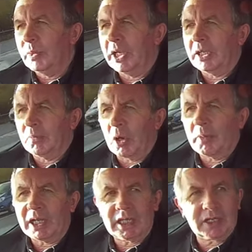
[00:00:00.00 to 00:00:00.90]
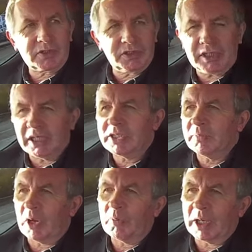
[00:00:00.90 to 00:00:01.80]
pair your mobile, how to delete
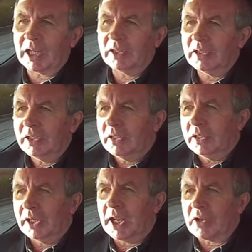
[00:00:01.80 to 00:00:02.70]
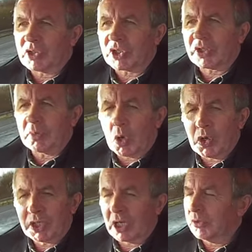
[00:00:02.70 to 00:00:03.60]
a mobile, and how to stream
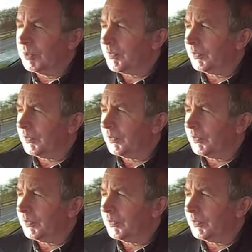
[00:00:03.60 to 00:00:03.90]
audio.